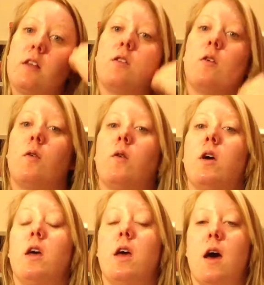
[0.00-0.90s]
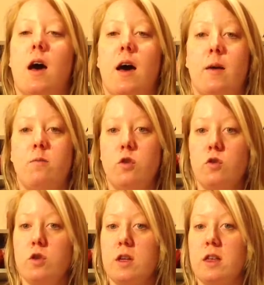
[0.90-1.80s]
So
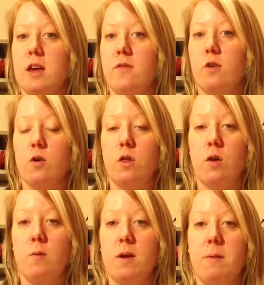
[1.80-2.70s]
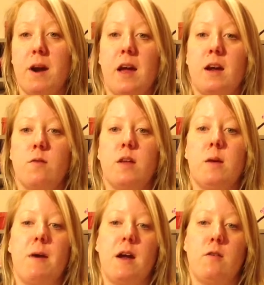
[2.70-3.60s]
usually they give you Clomid, but I had a really
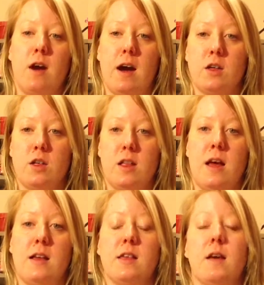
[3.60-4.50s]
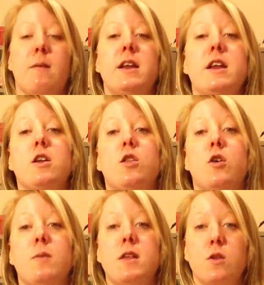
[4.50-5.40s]
bad reaction last time I did
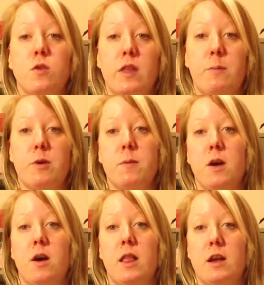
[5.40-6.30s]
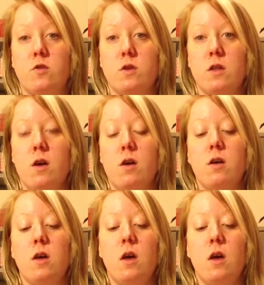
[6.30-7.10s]
Clomid, so they put me on letrozole